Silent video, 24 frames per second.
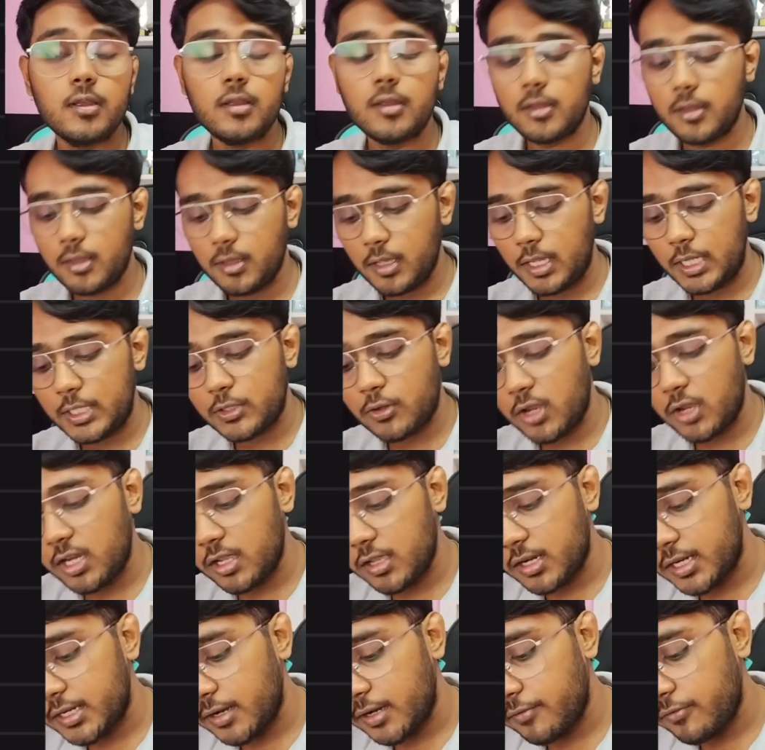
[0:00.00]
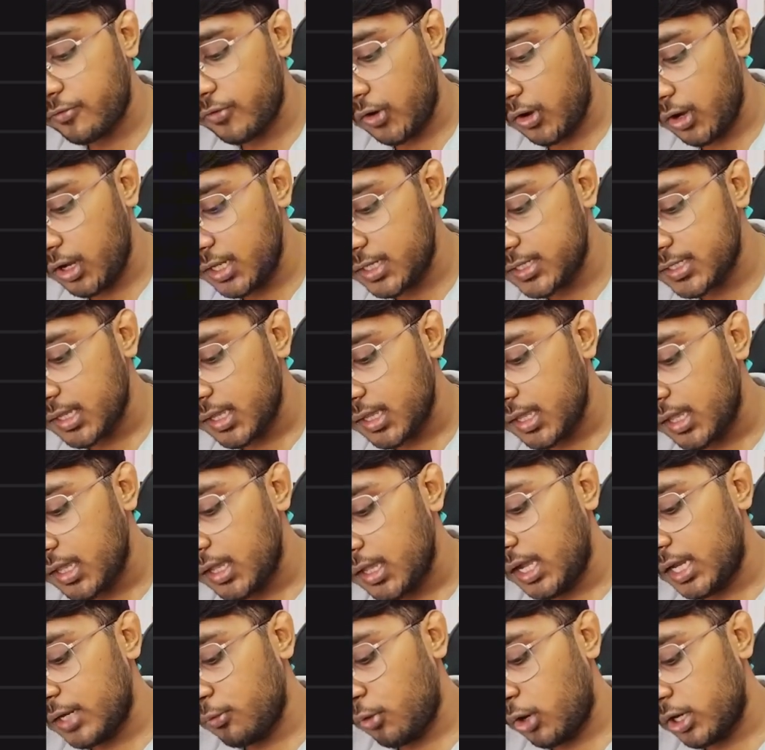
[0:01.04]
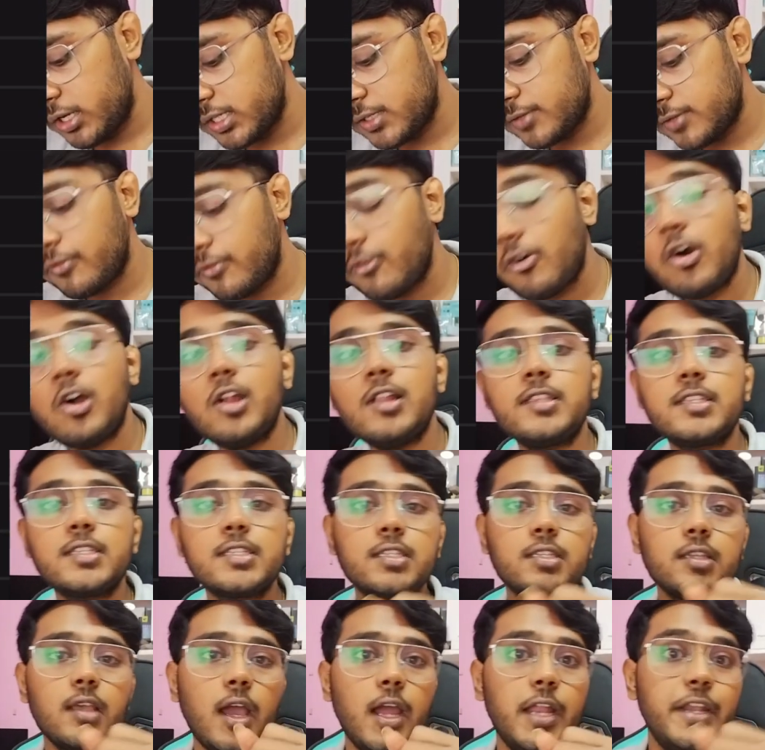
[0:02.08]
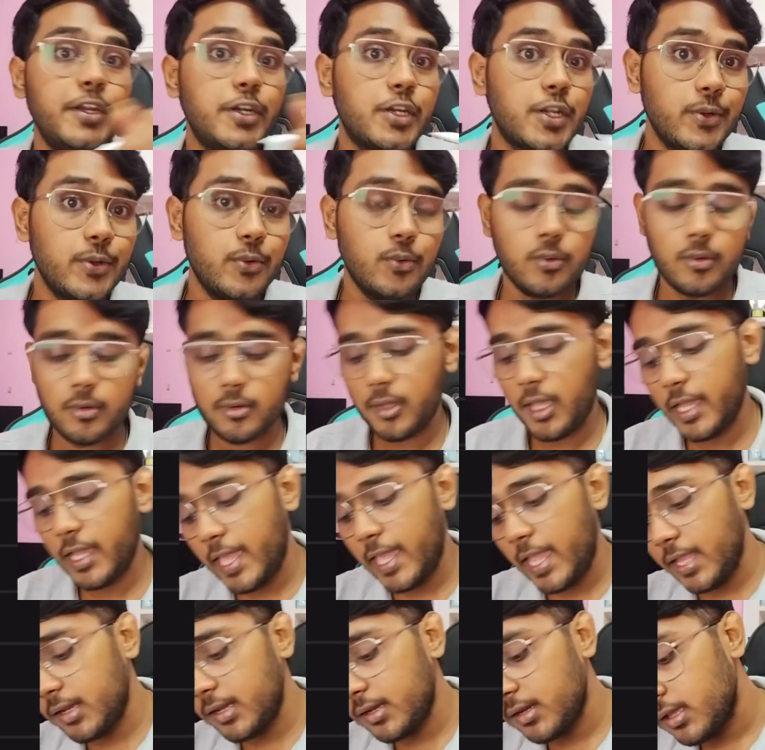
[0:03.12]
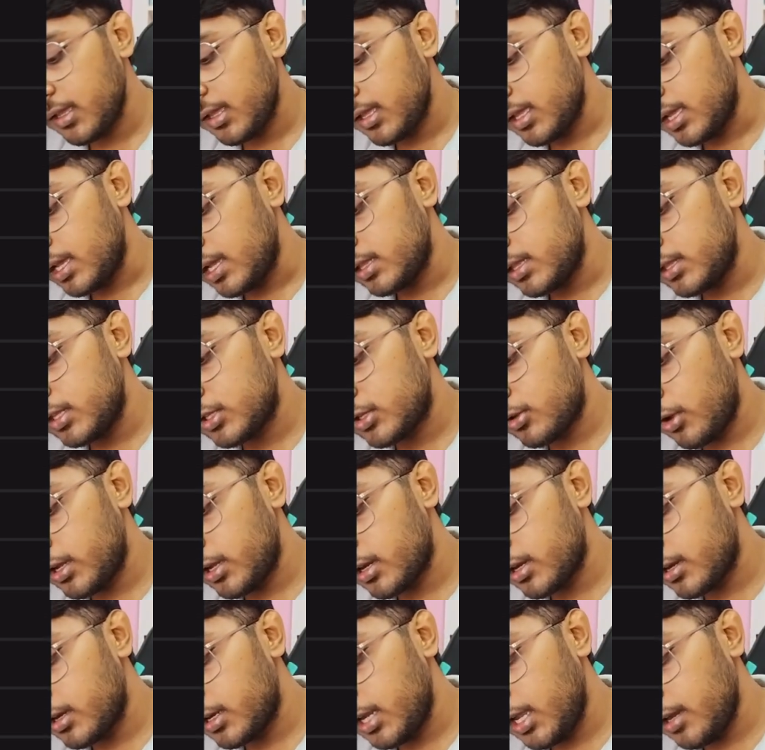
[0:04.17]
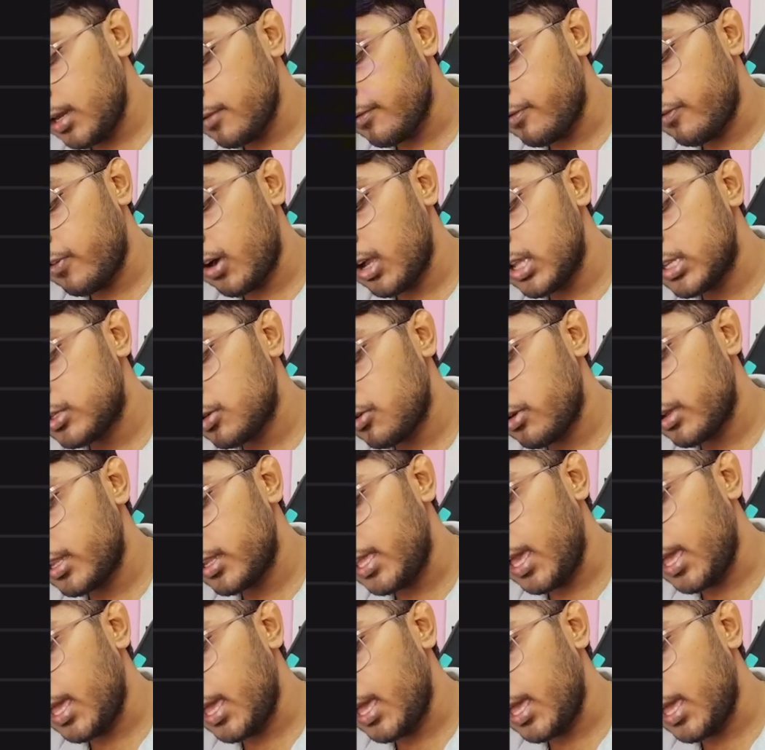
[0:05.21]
It's going to return false. And what is false and true? Again, this is going to return false over there,